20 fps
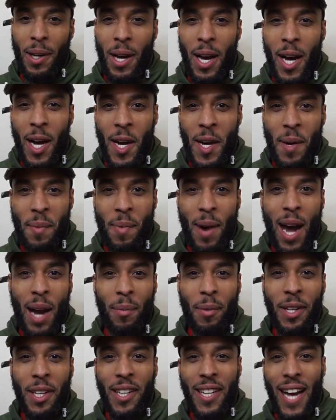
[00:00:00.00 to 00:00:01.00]
the
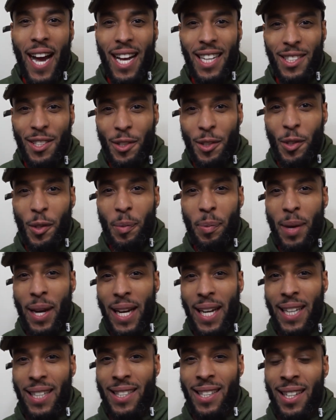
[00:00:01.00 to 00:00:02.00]
bottom of you guys' YouTube
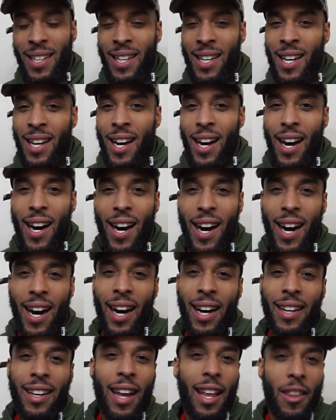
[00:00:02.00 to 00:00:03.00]
page.
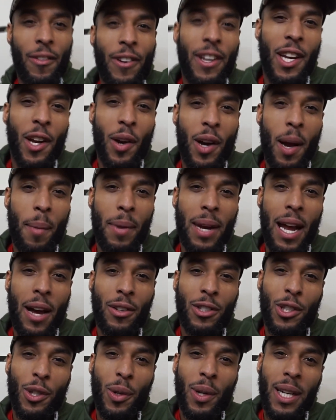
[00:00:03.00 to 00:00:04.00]
Another video coming
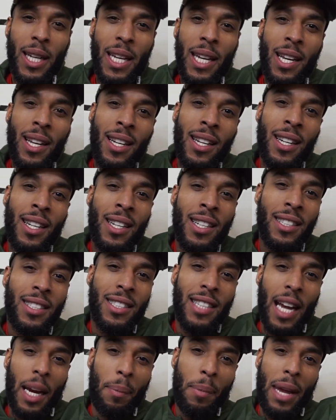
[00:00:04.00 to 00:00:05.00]
out shortly.
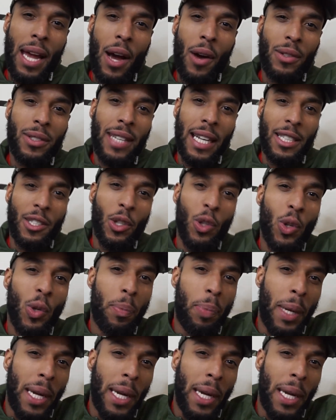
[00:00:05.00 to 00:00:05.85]
Check me out. Stay tuned.